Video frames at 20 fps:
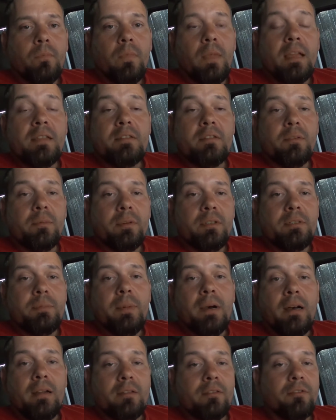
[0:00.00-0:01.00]
That's the
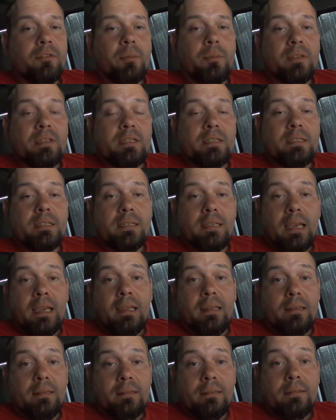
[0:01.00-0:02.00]
response from the
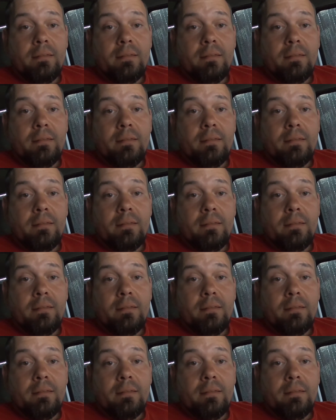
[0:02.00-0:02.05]
state.